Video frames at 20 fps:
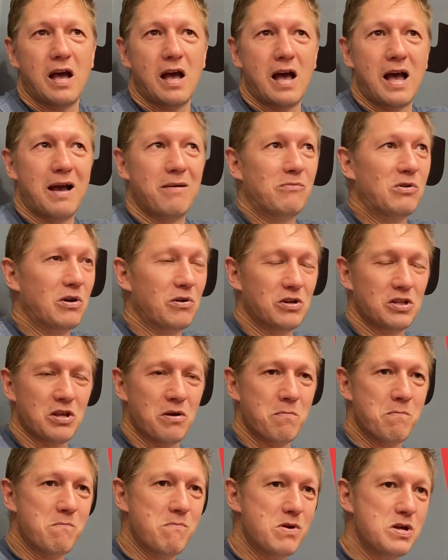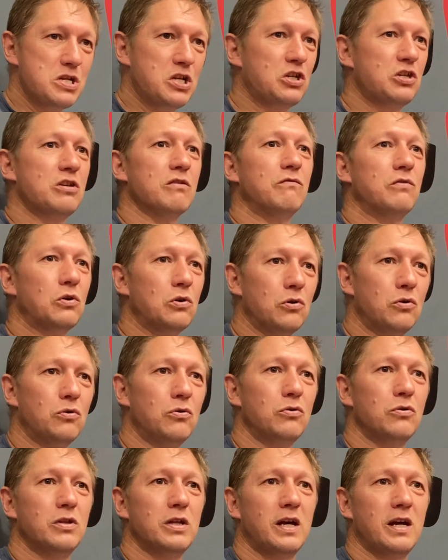and we're in the midst of
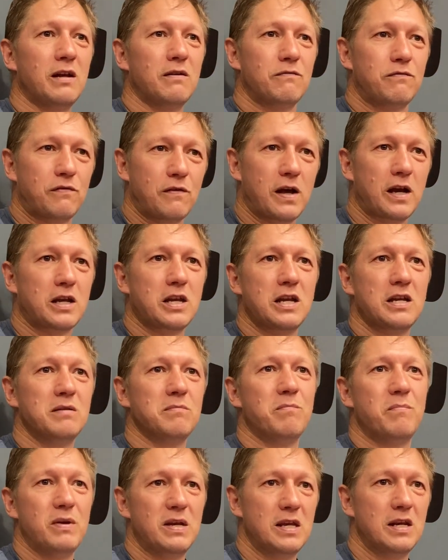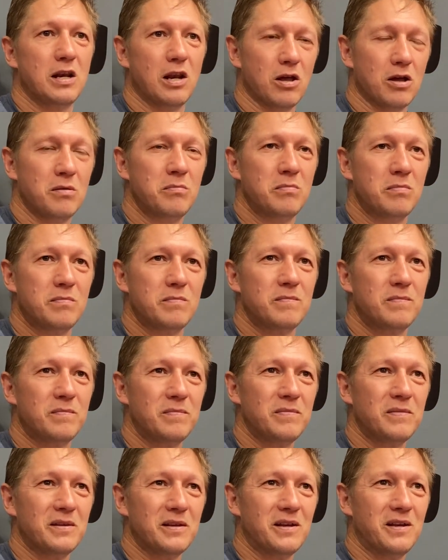all that fucking bedlam,
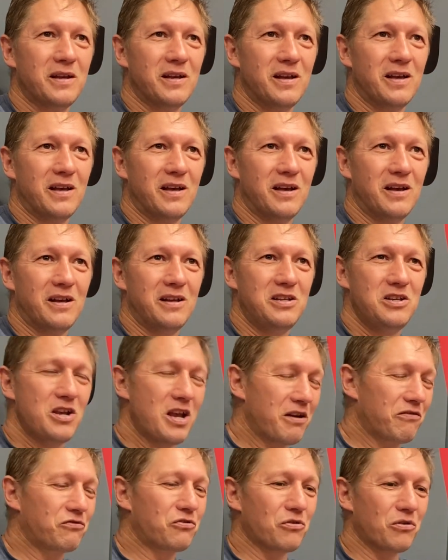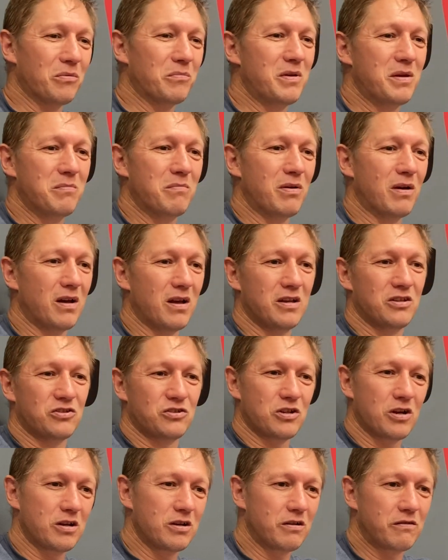you have to remember
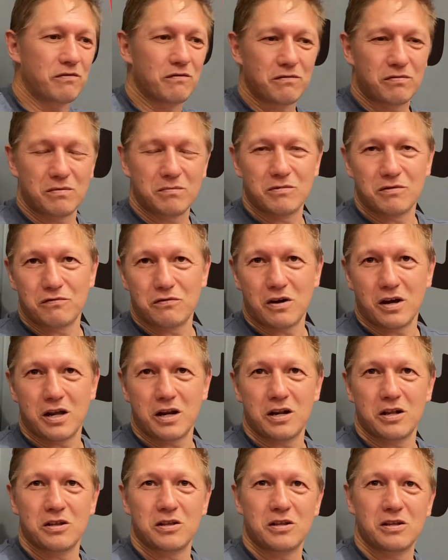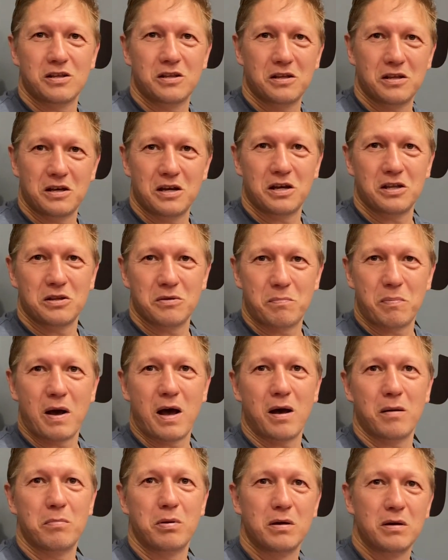it's no different from the fight at the
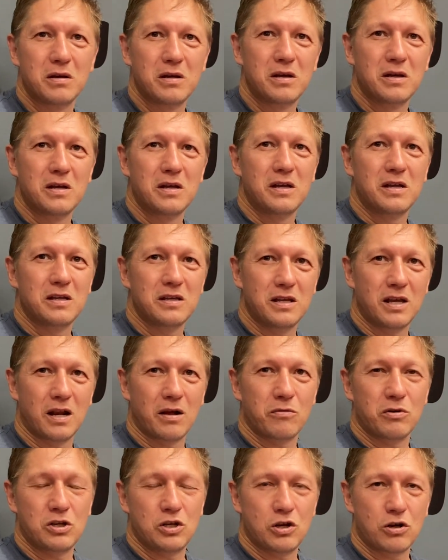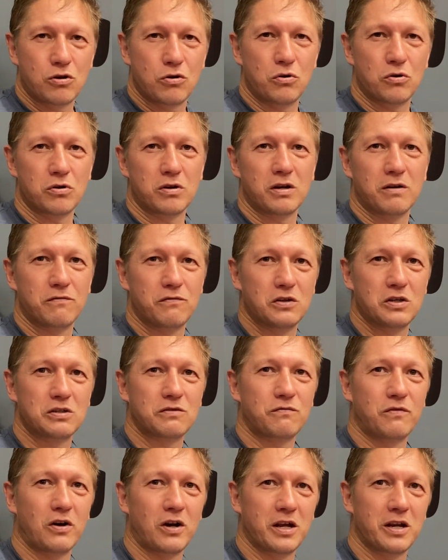pub, you know, when you're cornering a first
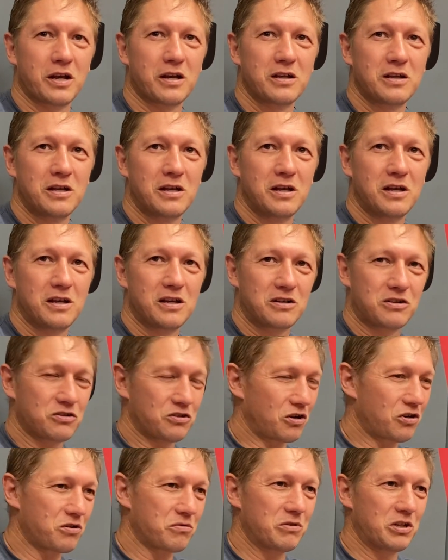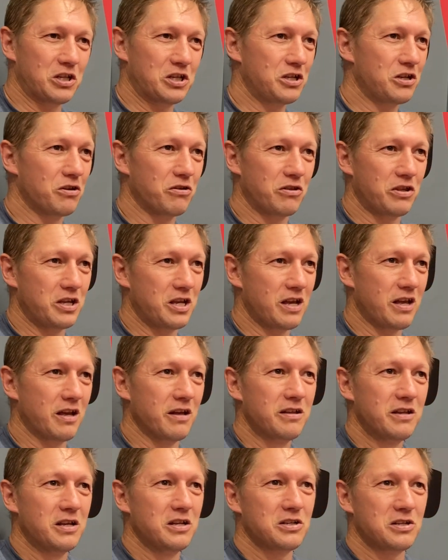fighter, because ultimately you're there
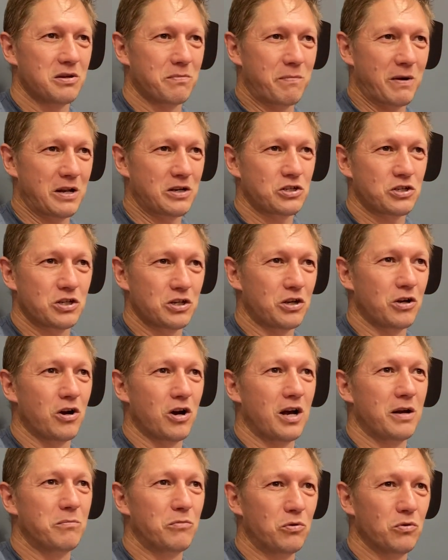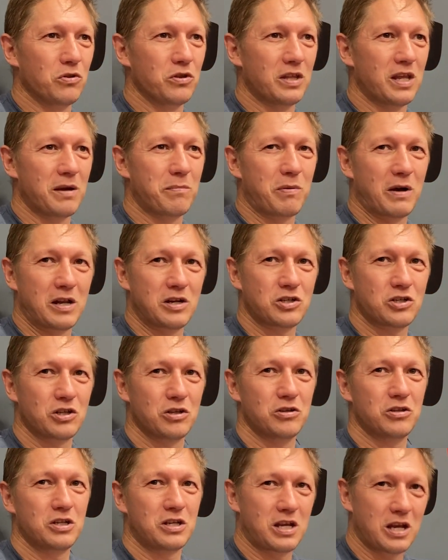to punch the guy more than they punch you,
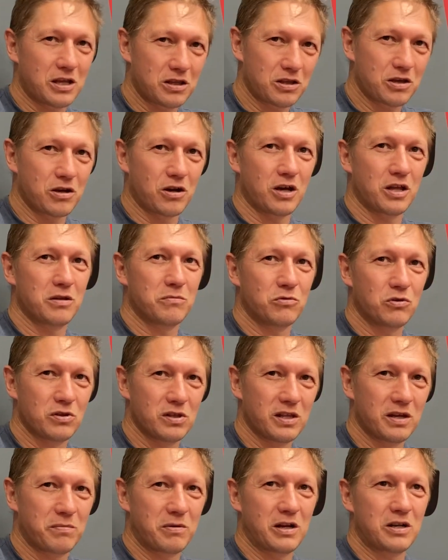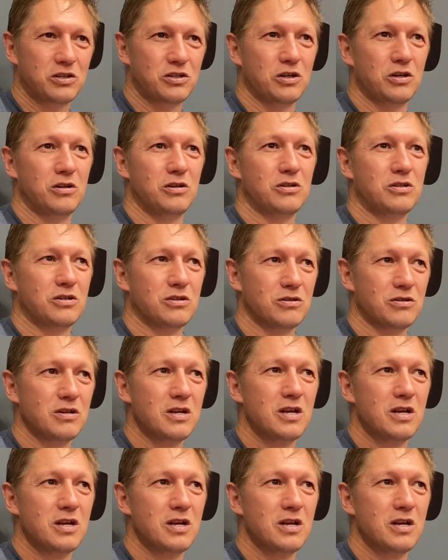to kick the guy more than they punch you, to